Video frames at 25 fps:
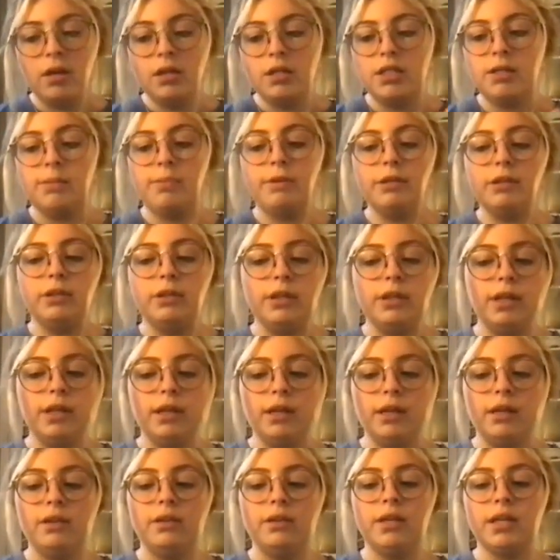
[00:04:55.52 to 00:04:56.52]

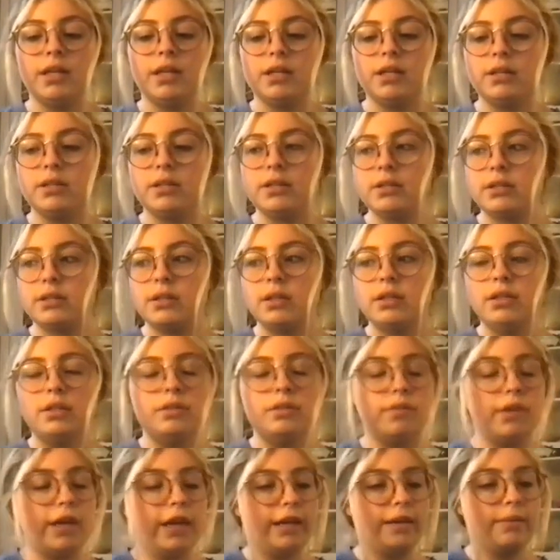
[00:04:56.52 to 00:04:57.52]
typically there's a
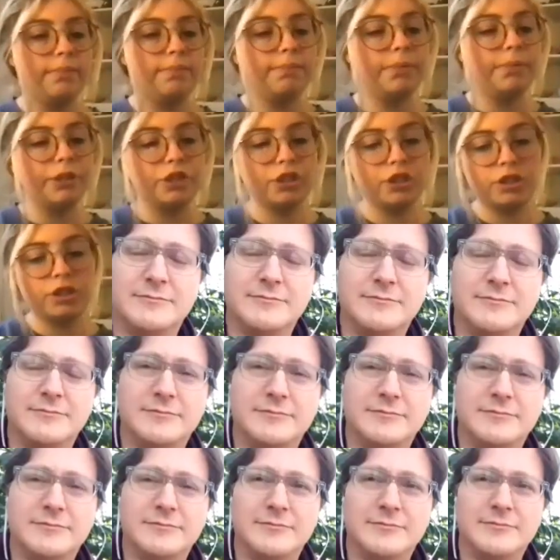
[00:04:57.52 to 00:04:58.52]
like butcher
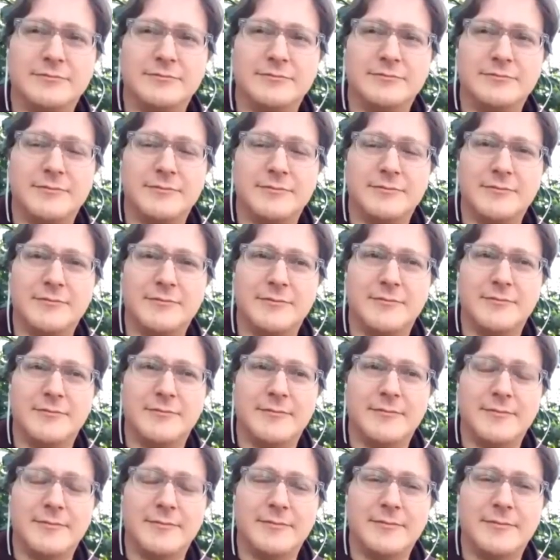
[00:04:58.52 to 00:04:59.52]
stand,
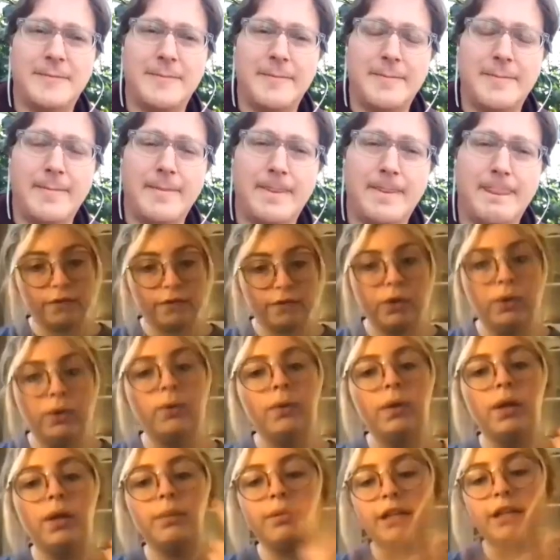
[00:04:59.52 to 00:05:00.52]
a place to get your
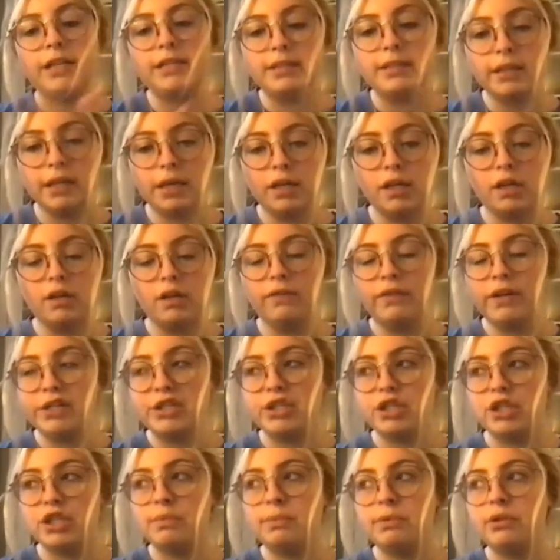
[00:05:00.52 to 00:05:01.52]
fruit, a place to get your
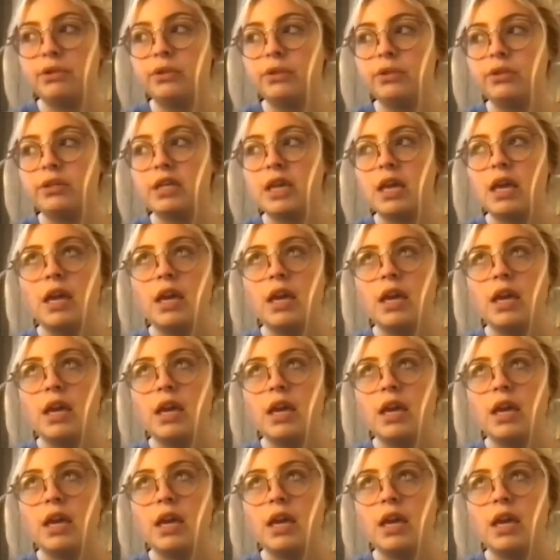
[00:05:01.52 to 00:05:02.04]
vegetables.